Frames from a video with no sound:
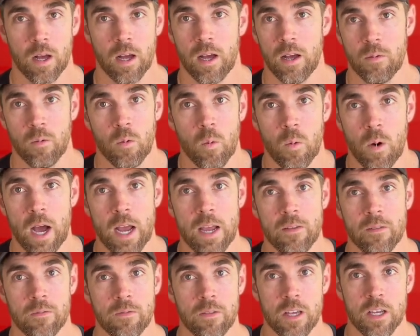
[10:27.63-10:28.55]

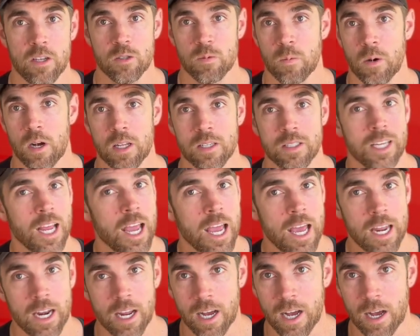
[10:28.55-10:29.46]
Whitefish,
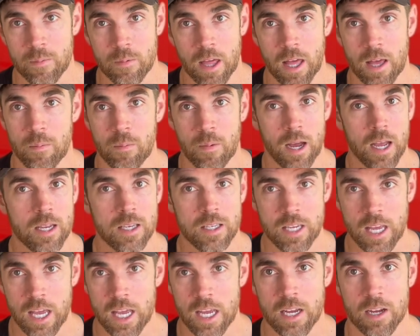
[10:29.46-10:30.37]
Montana. I mean, I might
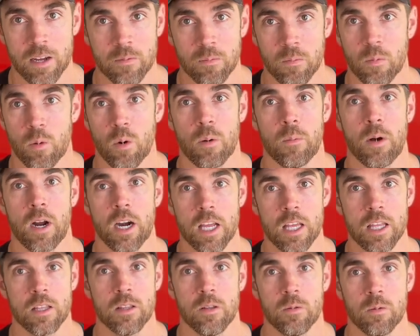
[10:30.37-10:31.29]
take more
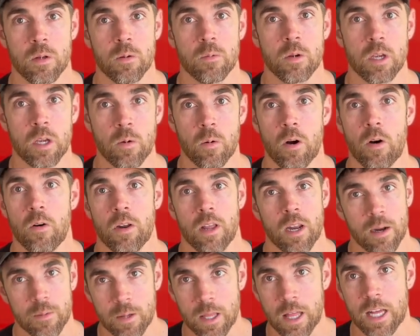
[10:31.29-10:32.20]
money than when we
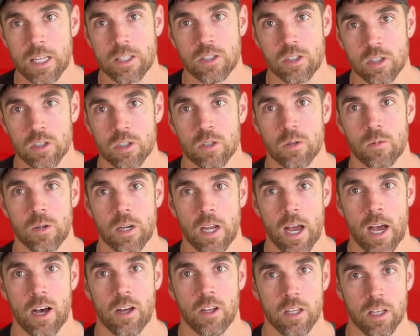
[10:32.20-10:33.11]
quoted. I mean, that's just the
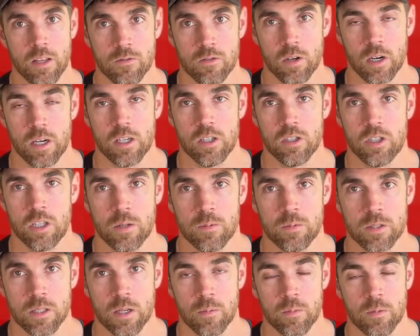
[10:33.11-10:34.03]
reality of trying to
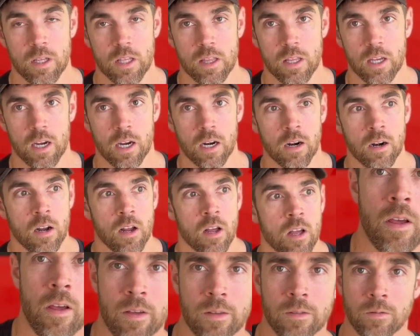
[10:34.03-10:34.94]
ship something there.
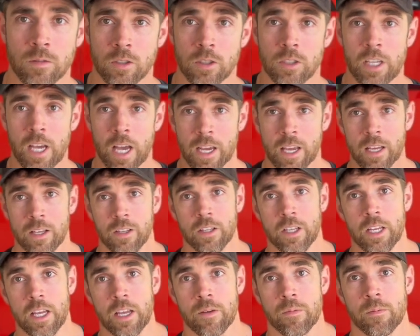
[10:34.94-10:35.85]

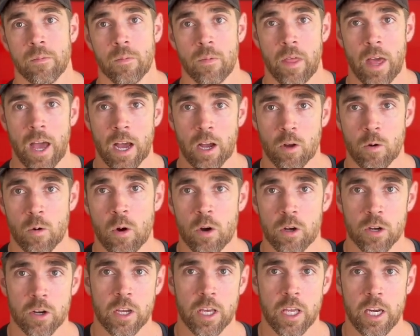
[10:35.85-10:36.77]
Secondly, that quote
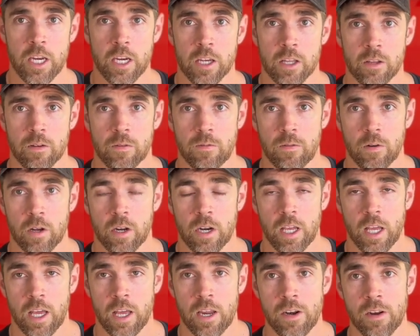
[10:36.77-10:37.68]
you're getting on the front
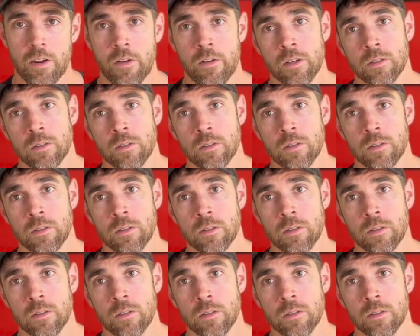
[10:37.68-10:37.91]
end,